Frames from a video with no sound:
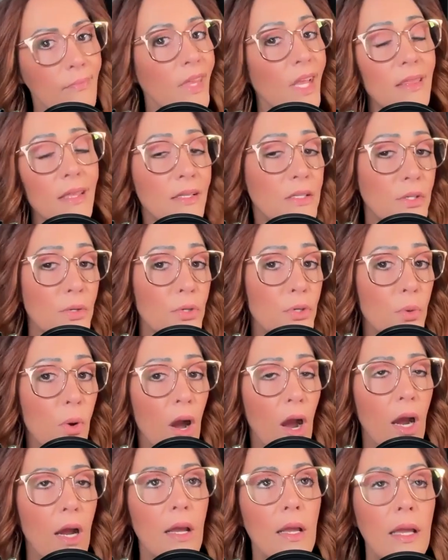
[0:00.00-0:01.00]
That's who you
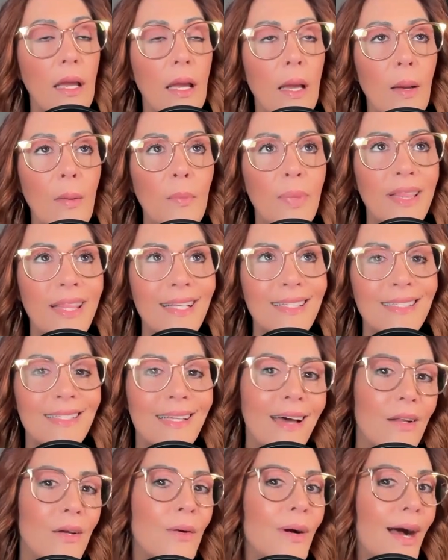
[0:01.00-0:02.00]
are. But that's
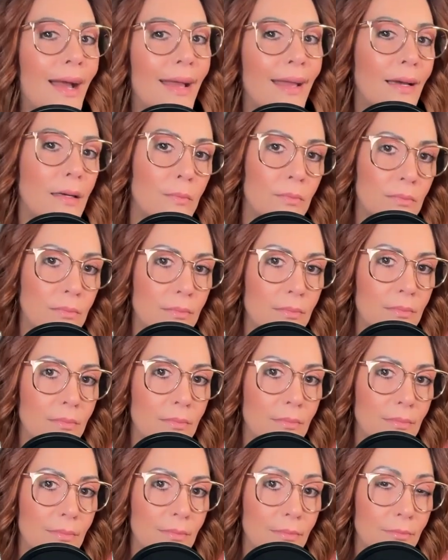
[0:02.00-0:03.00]
not who I am,
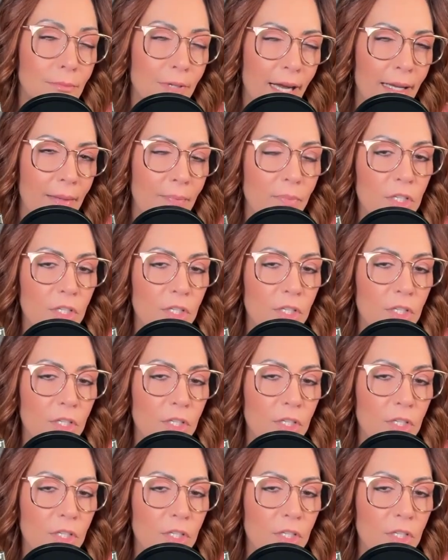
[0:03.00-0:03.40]
right?